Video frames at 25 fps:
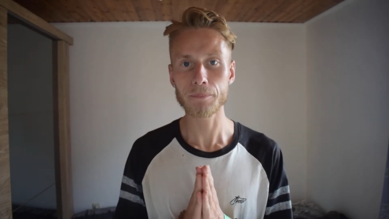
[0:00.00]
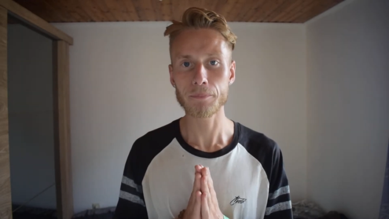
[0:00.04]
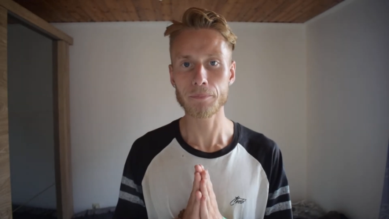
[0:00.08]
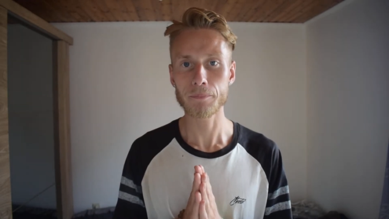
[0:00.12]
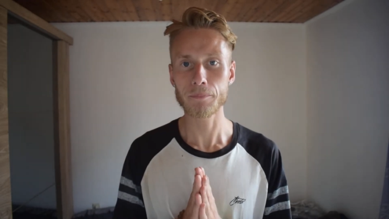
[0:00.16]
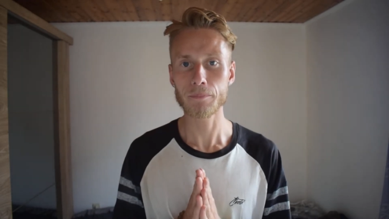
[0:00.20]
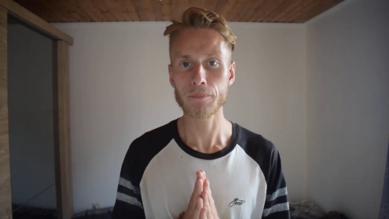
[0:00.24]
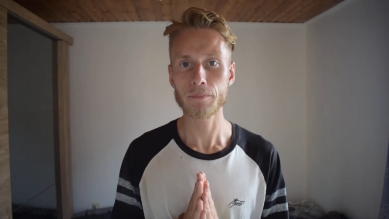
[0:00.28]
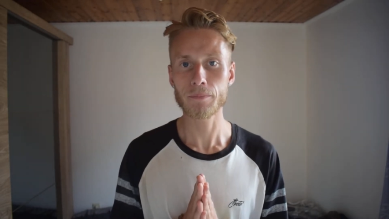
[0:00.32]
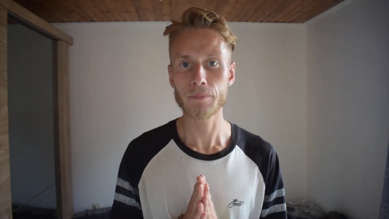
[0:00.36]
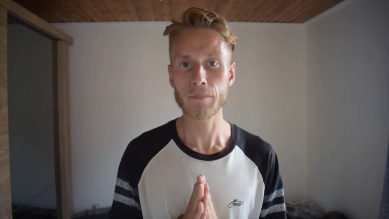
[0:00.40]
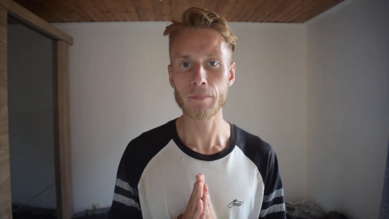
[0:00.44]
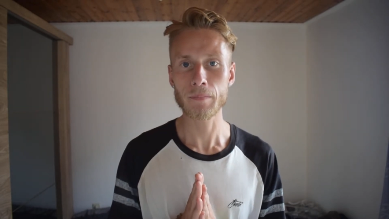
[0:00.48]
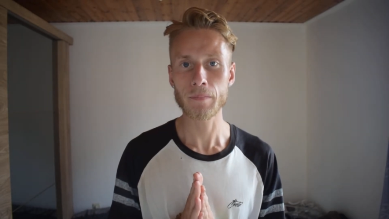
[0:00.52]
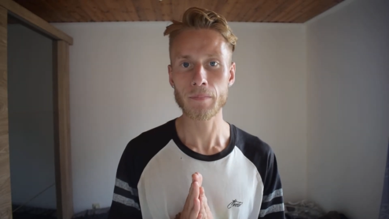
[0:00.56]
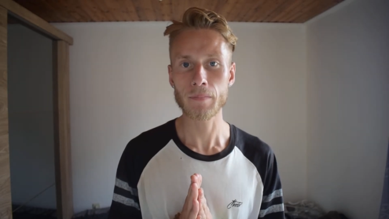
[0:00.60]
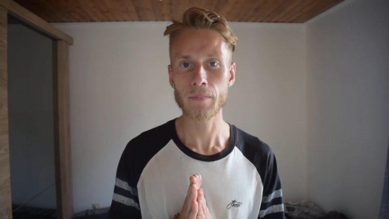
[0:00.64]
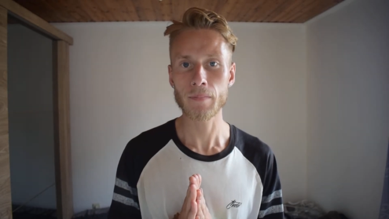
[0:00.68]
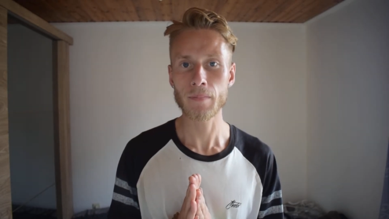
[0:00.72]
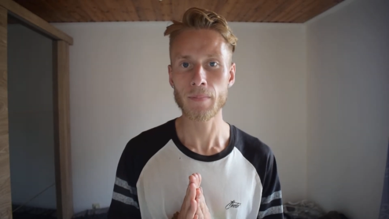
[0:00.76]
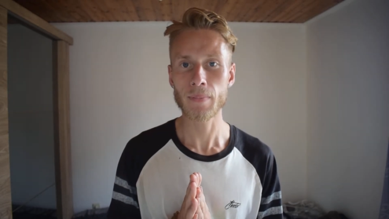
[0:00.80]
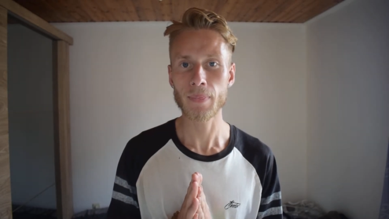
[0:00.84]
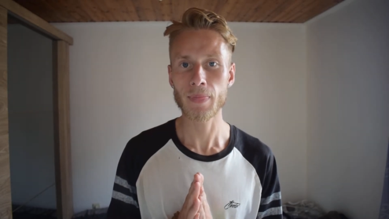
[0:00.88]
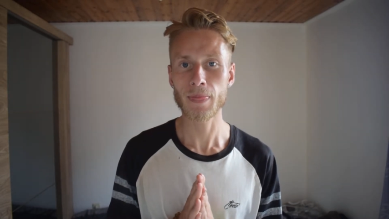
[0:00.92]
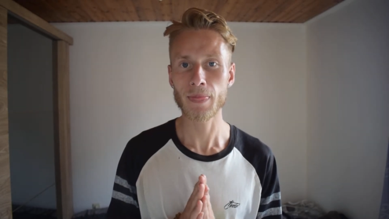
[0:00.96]

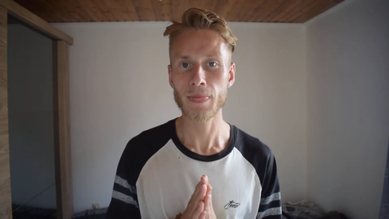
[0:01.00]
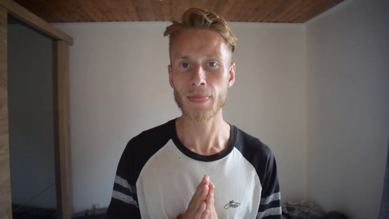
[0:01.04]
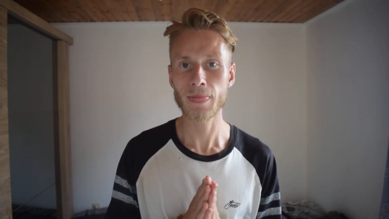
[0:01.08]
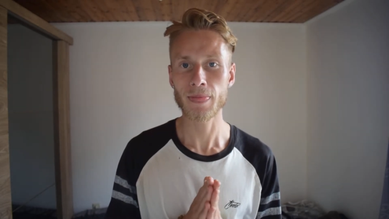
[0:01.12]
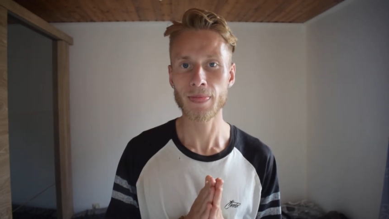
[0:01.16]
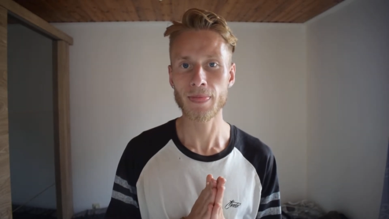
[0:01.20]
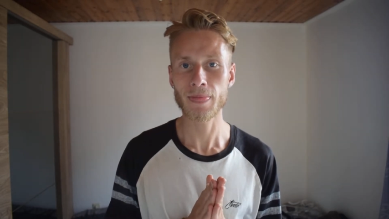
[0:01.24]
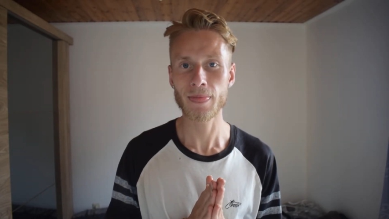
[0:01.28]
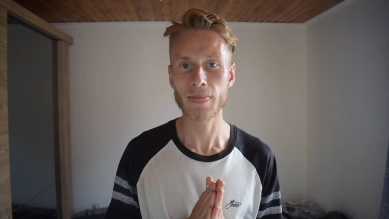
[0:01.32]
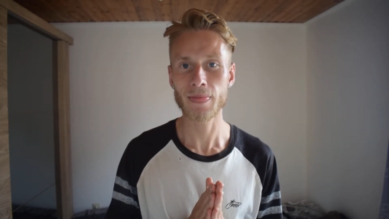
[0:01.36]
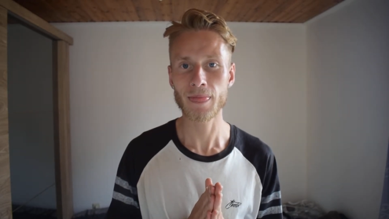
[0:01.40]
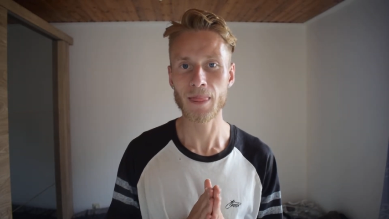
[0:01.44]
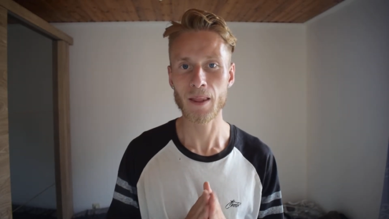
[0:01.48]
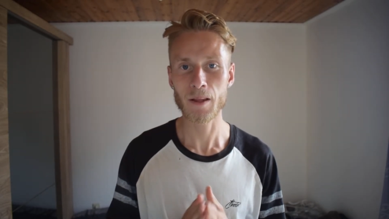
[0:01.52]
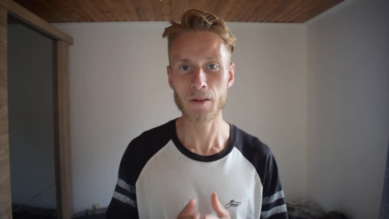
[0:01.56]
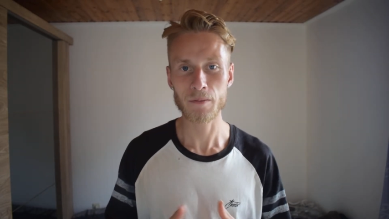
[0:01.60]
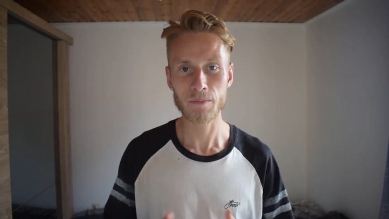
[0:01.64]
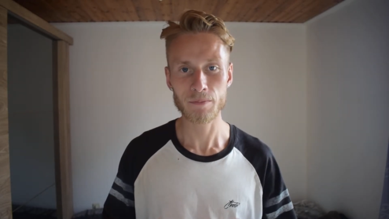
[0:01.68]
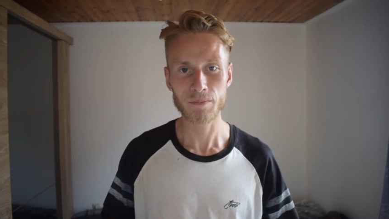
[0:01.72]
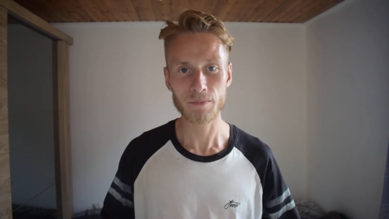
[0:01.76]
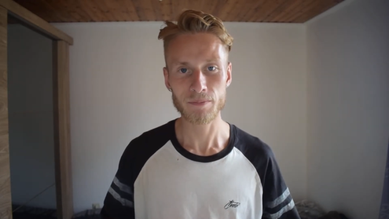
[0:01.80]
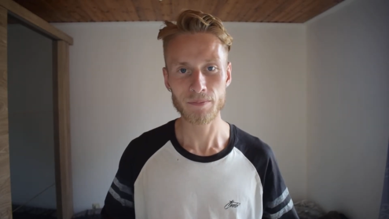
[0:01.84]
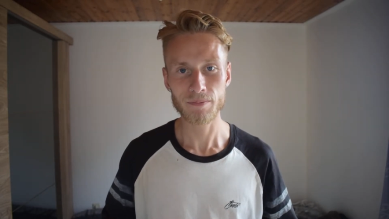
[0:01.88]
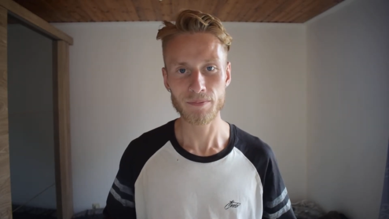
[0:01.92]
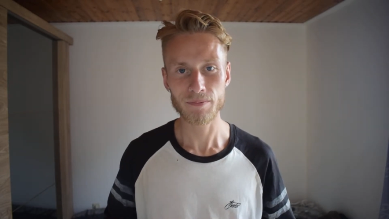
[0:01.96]

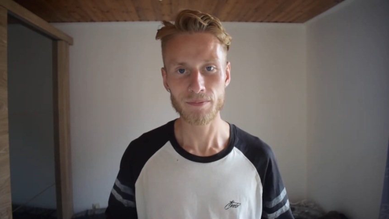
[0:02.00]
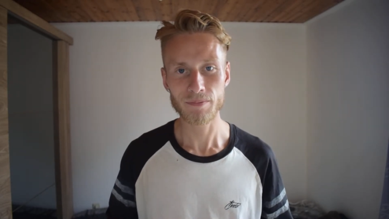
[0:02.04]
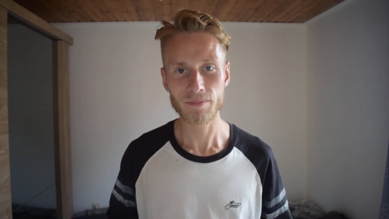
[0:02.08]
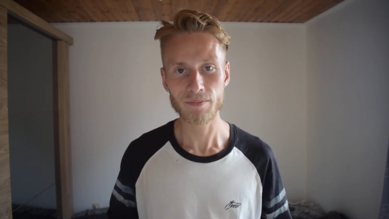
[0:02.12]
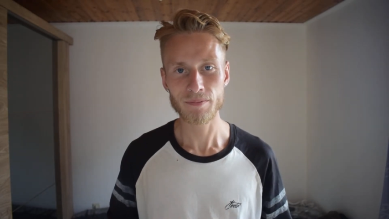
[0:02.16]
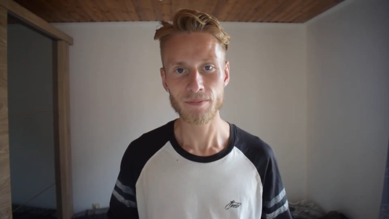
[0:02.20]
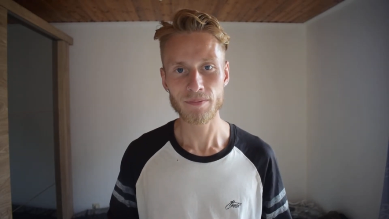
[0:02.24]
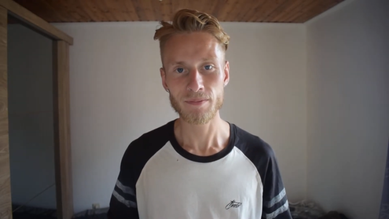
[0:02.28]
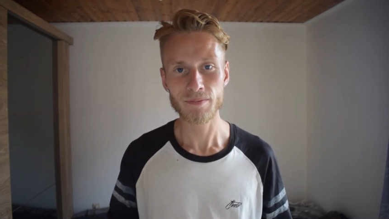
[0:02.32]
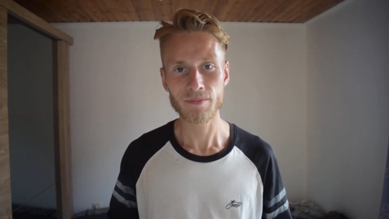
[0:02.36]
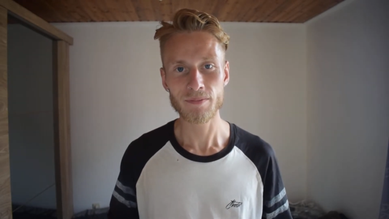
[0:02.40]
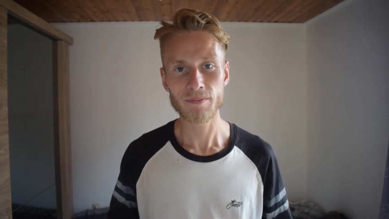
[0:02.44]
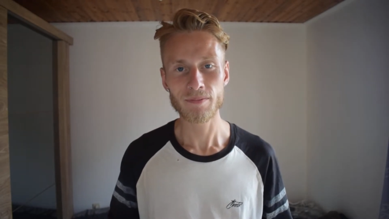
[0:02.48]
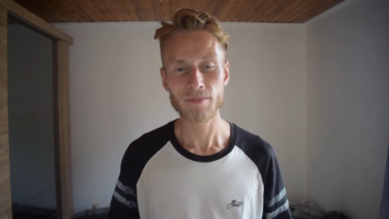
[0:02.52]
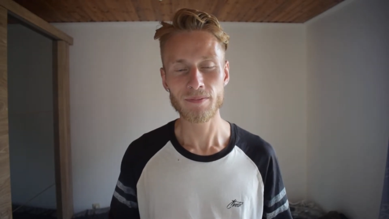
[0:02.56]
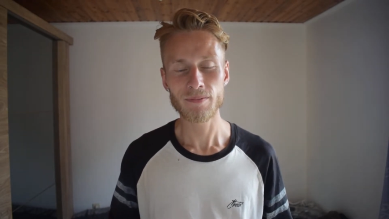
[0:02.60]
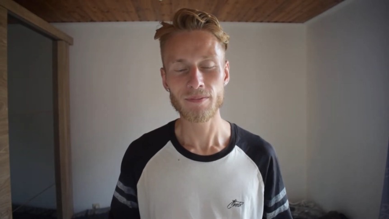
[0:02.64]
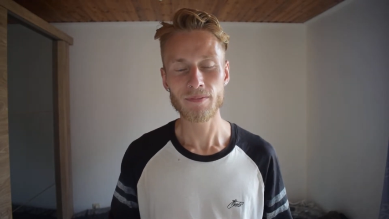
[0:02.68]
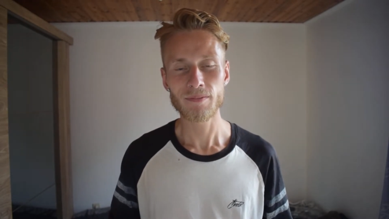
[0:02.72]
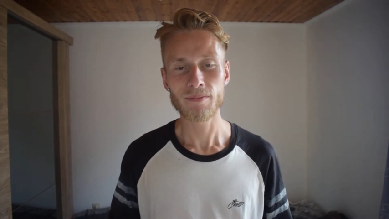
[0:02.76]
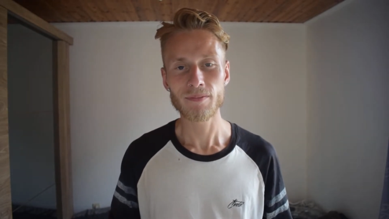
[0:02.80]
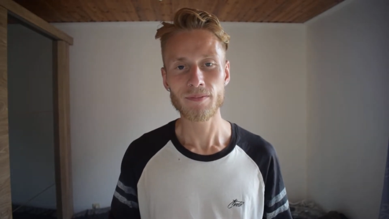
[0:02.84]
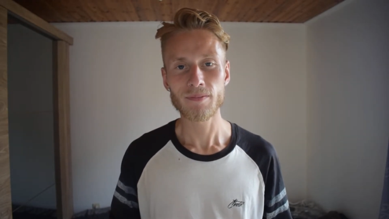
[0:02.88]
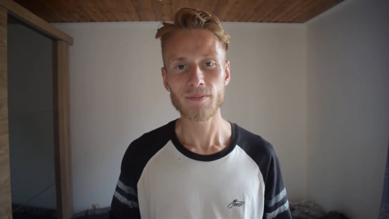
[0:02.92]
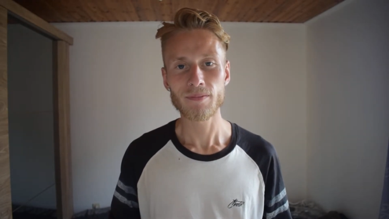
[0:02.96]

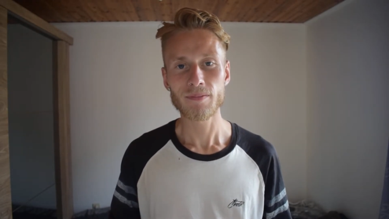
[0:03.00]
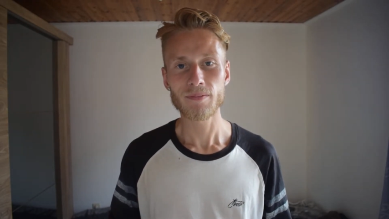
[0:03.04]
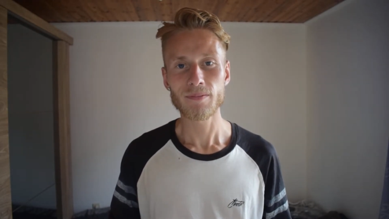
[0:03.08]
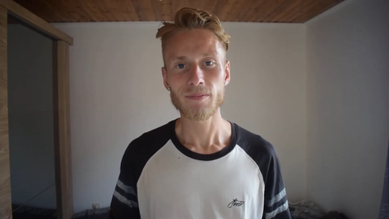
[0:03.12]
Nothing is said.